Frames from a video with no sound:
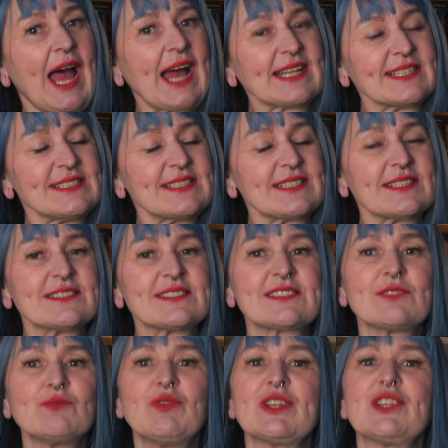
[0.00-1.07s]
And as
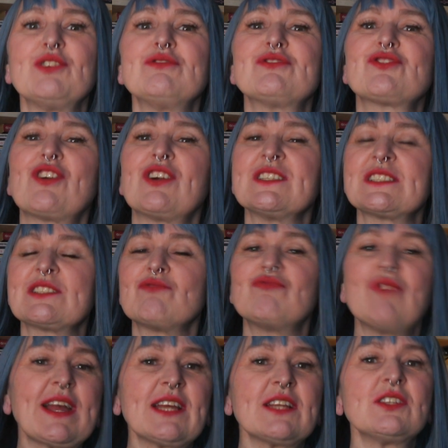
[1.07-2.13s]
someone who tries to
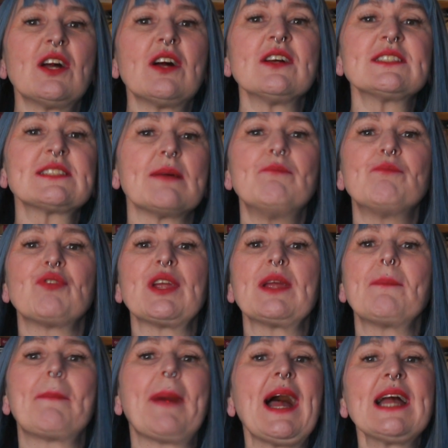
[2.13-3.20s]
recognise and
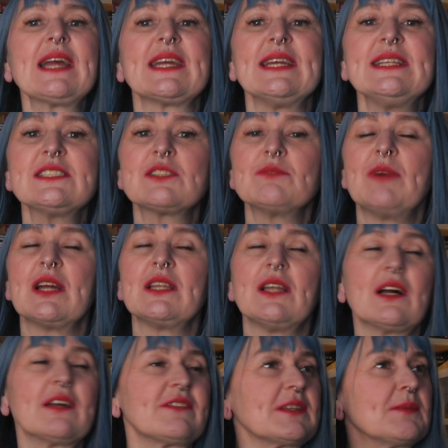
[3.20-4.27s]
bring back into my
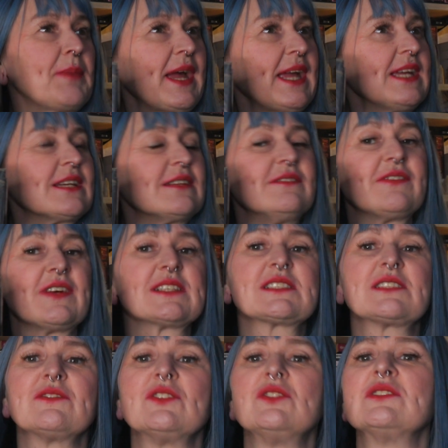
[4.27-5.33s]
life the pagan
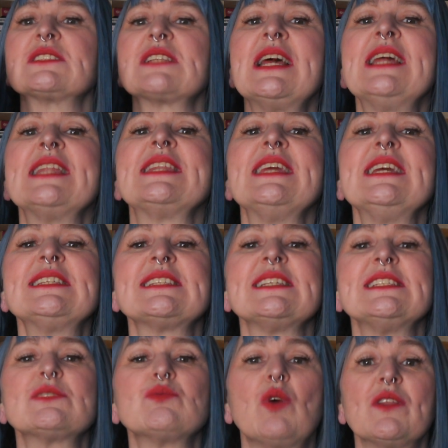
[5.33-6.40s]
festivals, this
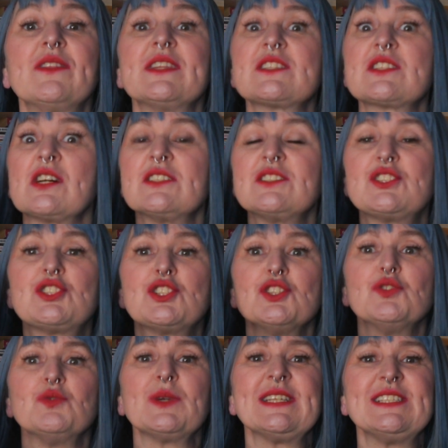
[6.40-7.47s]
is one that I
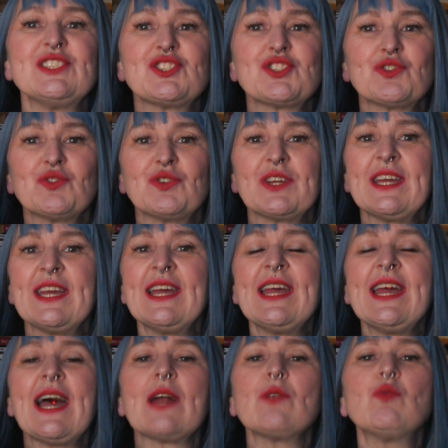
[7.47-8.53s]
do enjoy.
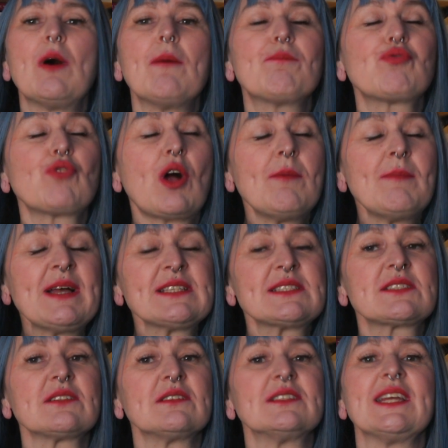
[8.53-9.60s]
And what Brom
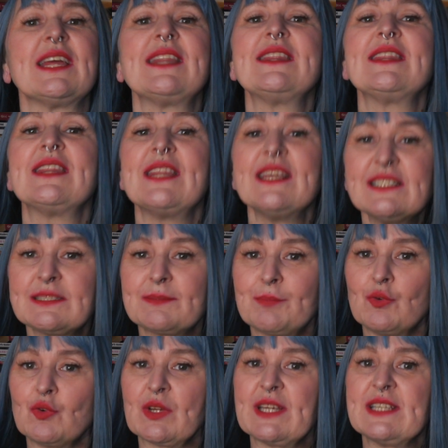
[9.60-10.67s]
has done in this
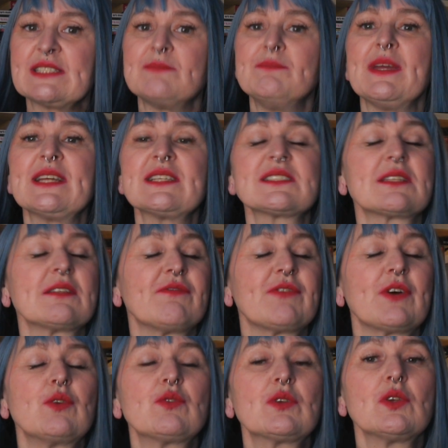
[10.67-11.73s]
book is mixed the
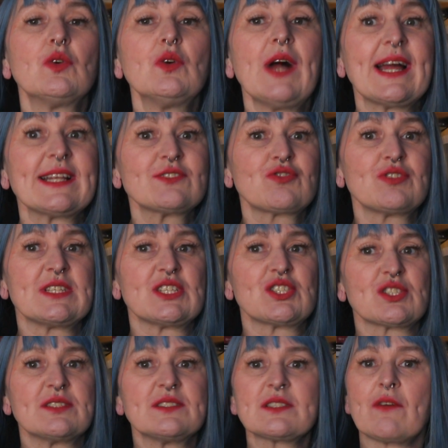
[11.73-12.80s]
folklore and
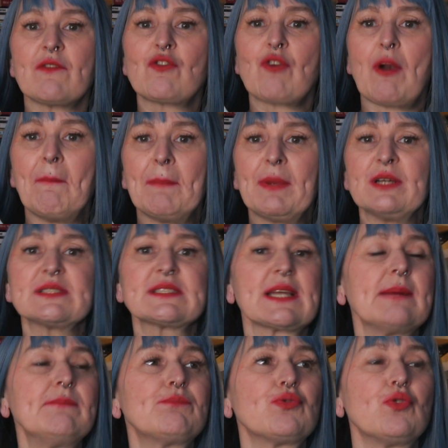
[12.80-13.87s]
traditions of Krampus
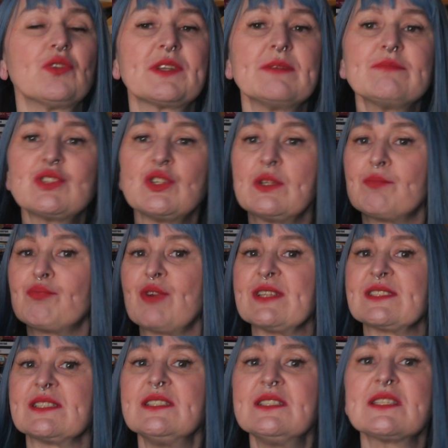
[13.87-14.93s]
and brought them to the
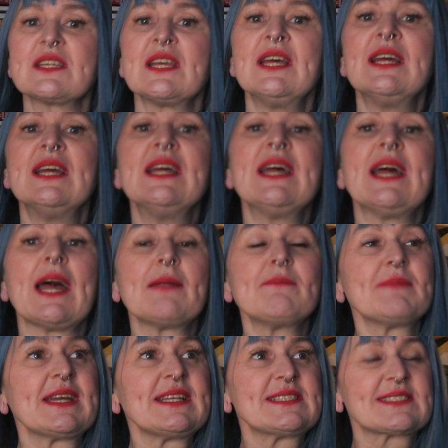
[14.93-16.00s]
present
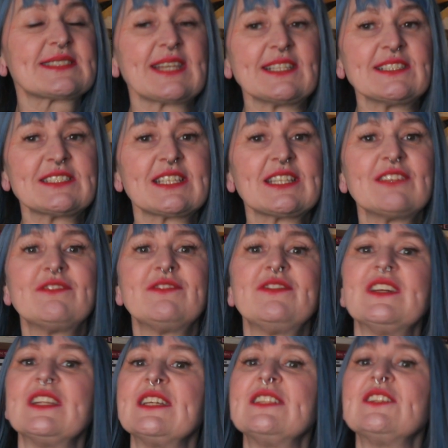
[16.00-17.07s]
and made Santa the
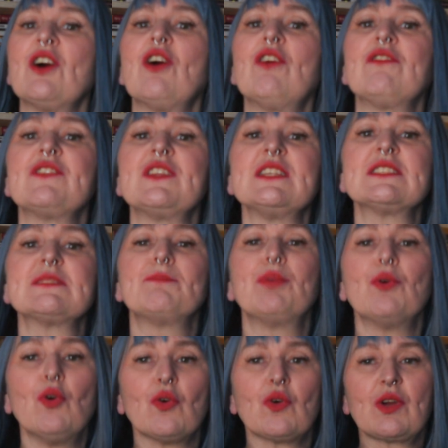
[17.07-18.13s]
villain of this
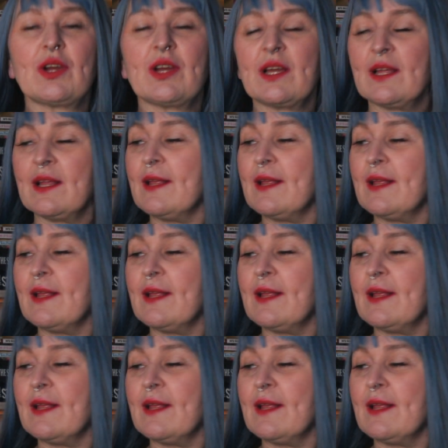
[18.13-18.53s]
book.